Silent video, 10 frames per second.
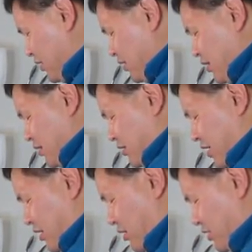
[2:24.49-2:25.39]
I'm going to
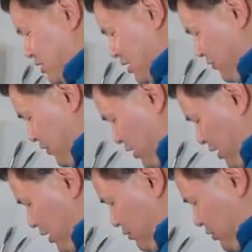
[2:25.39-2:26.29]
take all this stuff
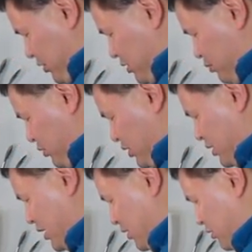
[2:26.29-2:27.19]
and we're going to pour it
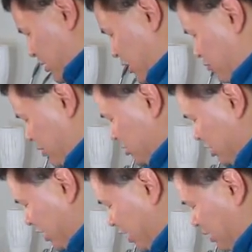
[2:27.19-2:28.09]
together in one
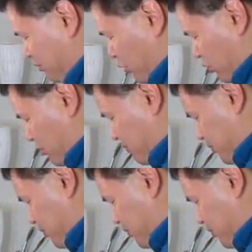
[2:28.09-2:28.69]
gigantic bowl,